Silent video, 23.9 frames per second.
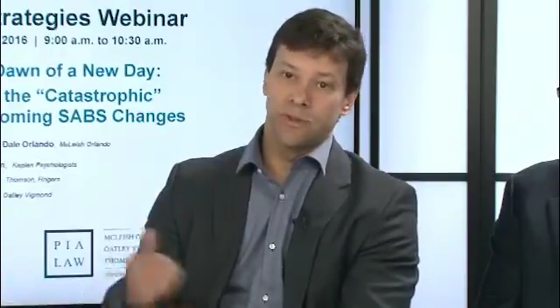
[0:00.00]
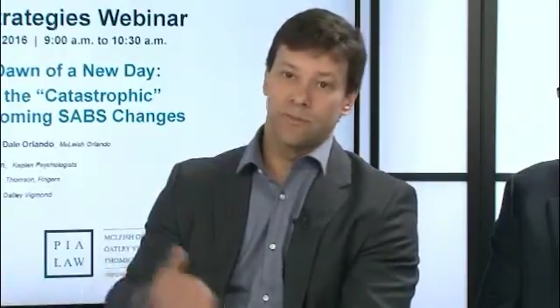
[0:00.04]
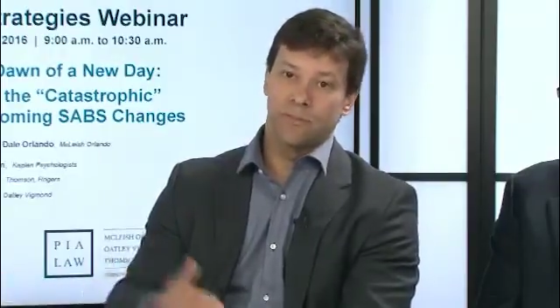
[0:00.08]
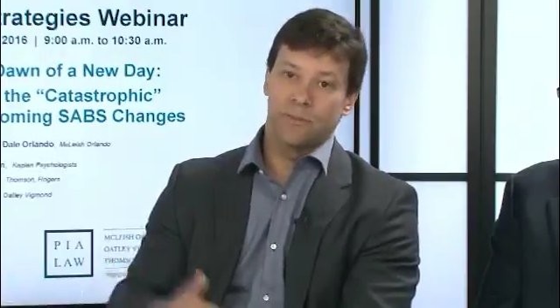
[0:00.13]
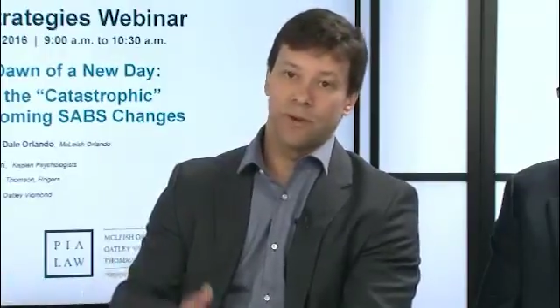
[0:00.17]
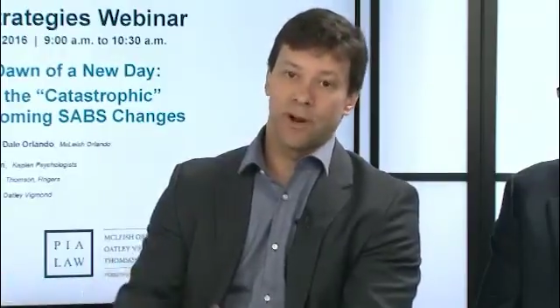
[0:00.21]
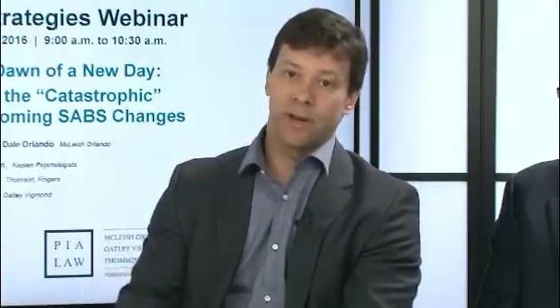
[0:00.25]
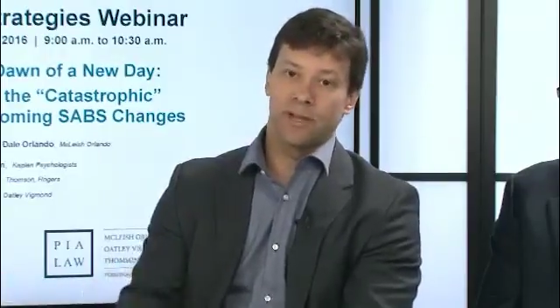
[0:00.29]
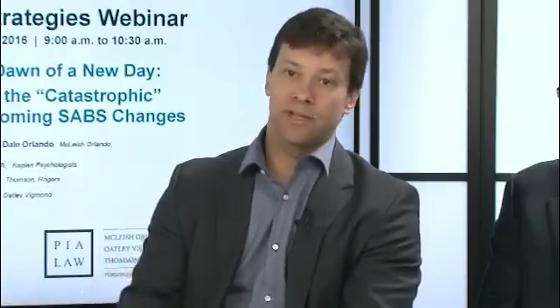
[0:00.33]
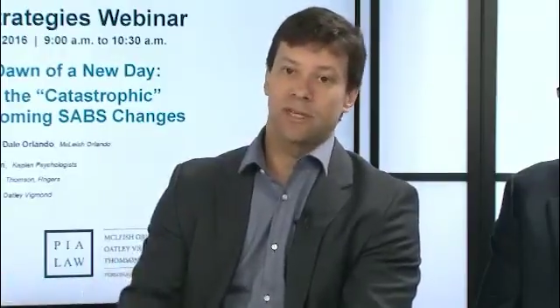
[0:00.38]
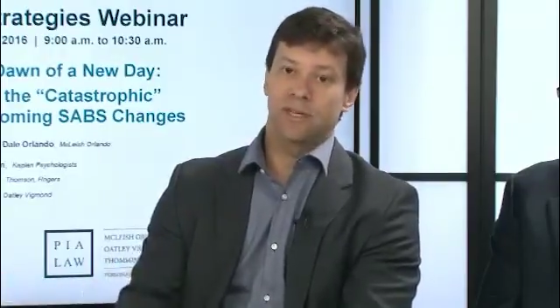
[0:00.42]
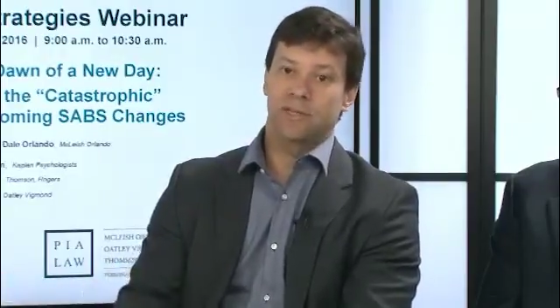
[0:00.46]

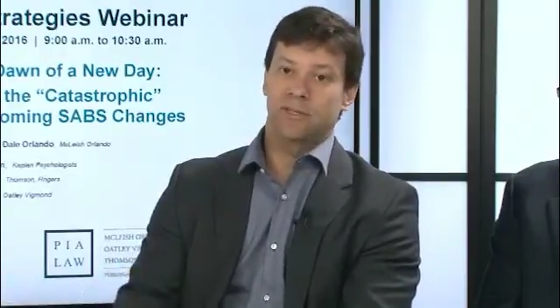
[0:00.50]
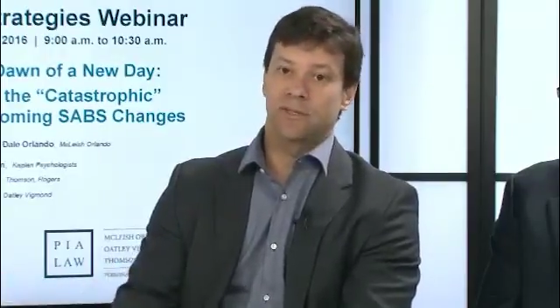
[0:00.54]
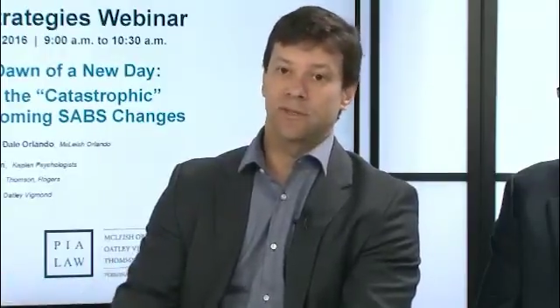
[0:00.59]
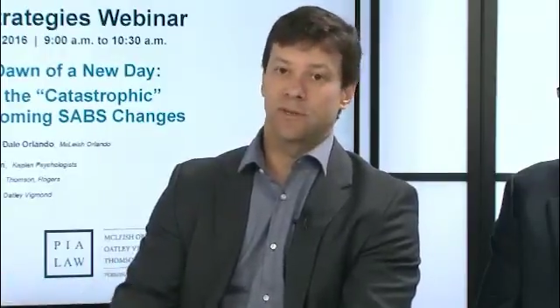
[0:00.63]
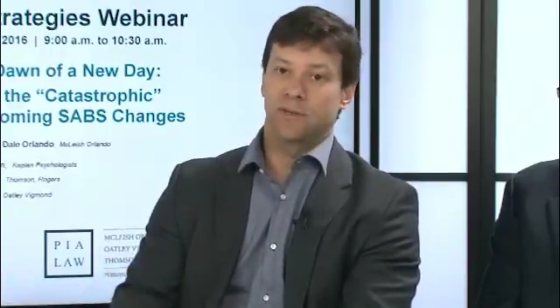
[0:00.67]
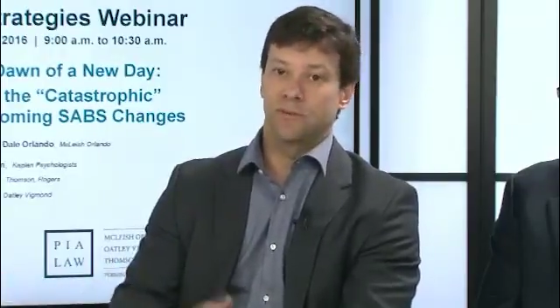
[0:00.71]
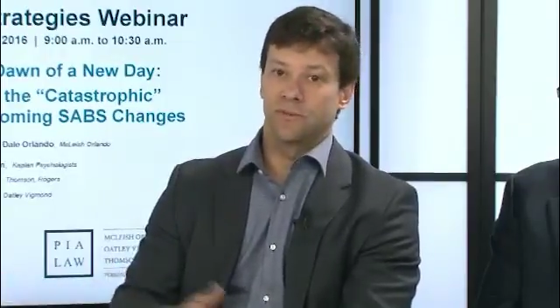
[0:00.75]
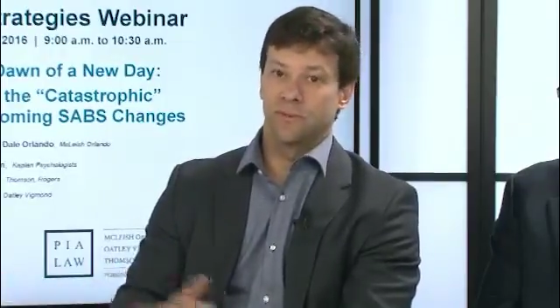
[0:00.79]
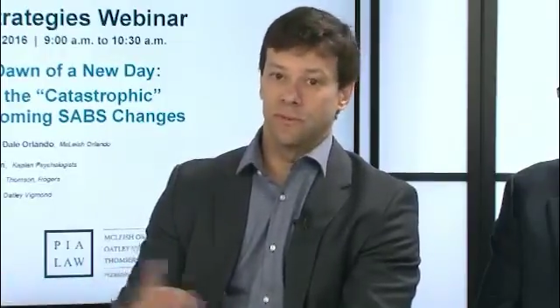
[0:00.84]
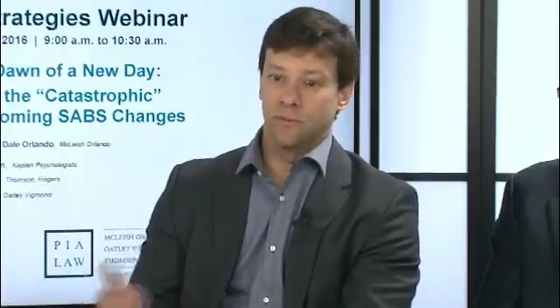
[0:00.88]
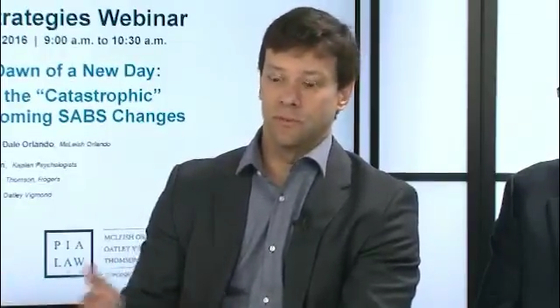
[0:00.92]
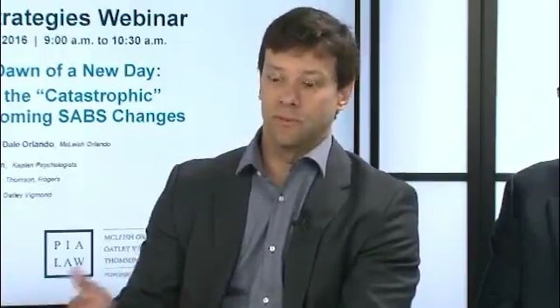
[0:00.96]
predecessor
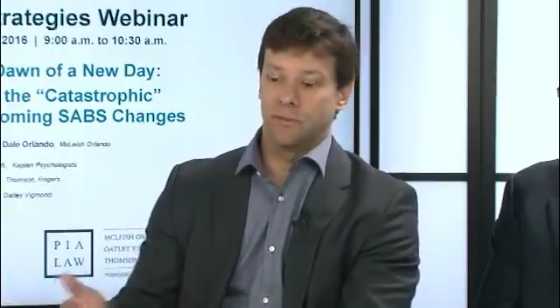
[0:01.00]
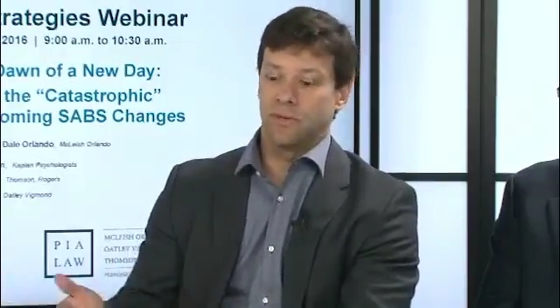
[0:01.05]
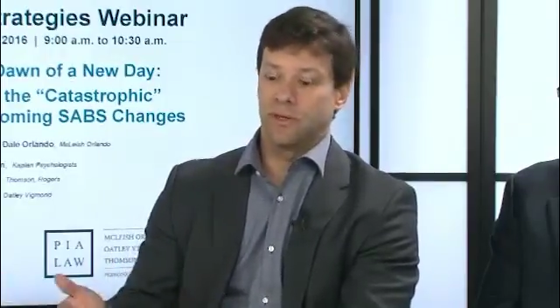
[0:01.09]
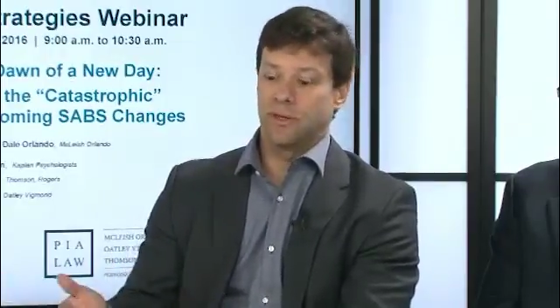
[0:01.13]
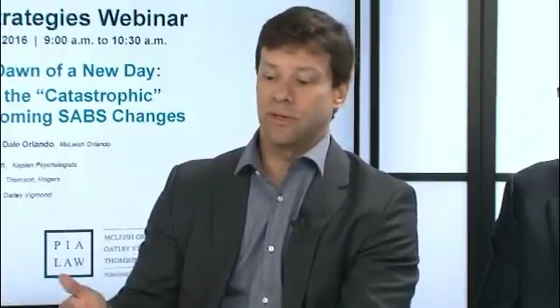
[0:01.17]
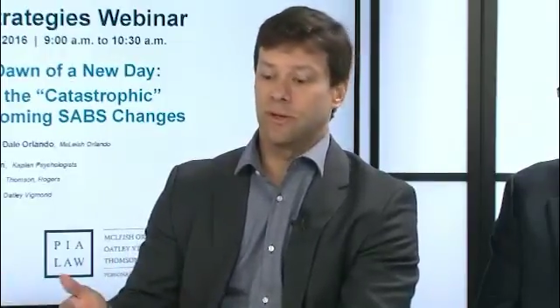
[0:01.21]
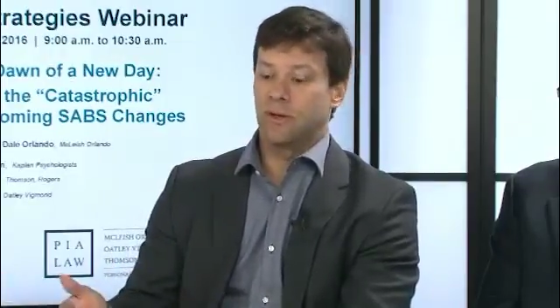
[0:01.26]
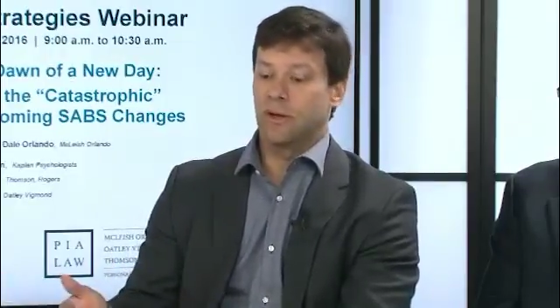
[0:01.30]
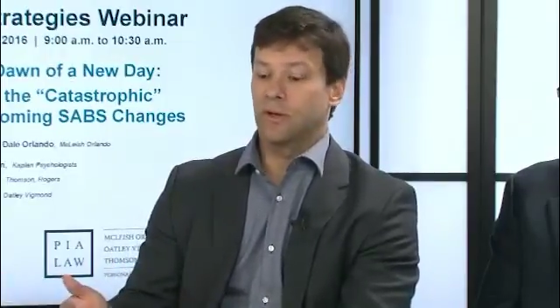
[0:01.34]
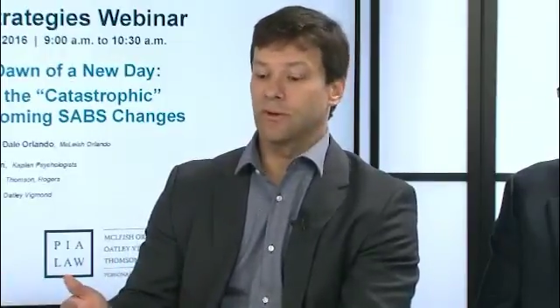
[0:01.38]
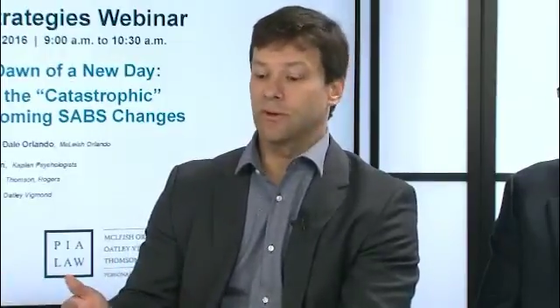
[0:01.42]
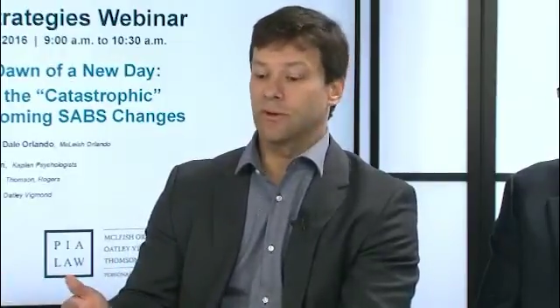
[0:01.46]
of $2
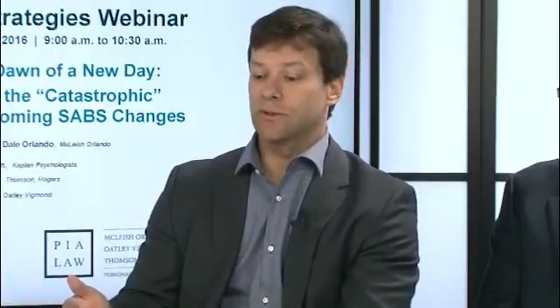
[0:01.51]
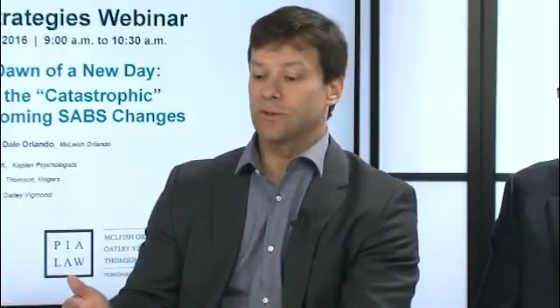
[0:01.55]
million.